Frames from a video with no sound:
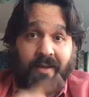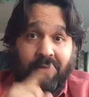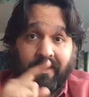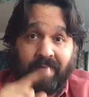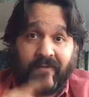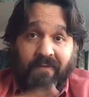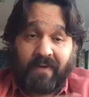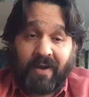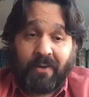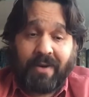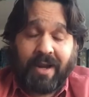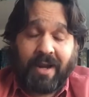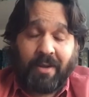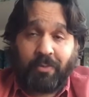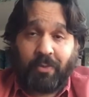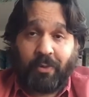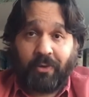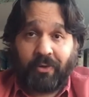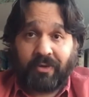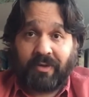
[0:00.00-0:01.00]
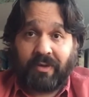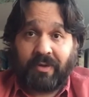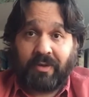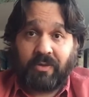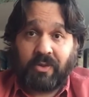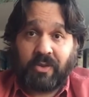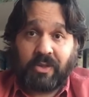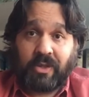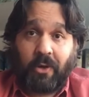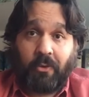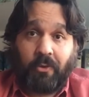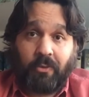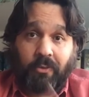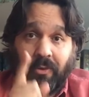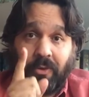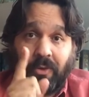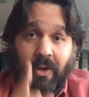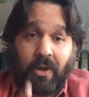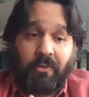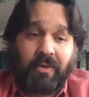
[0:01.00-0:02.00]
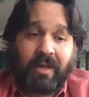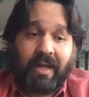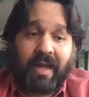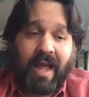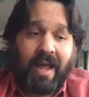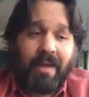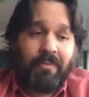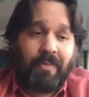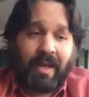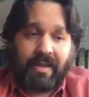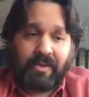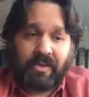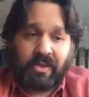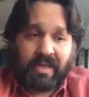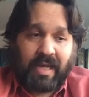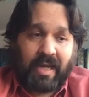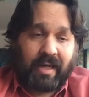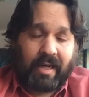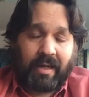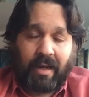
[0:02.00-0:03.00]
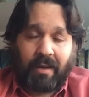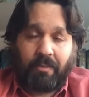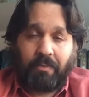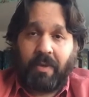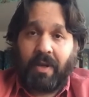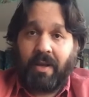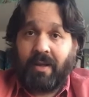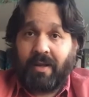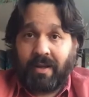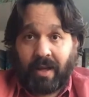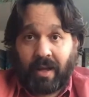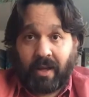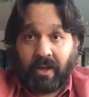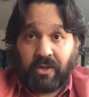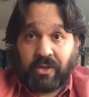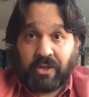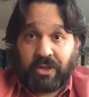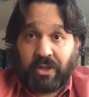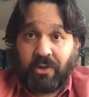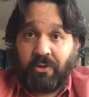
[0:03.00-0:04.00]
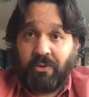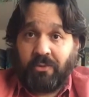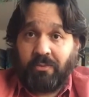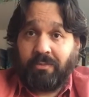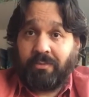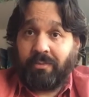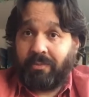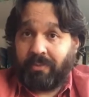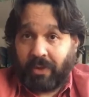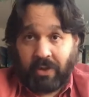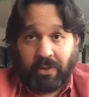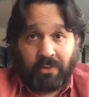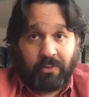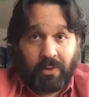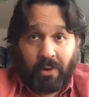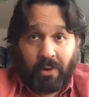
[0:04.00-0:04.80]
Very important. So, know the game and set it up. I assume you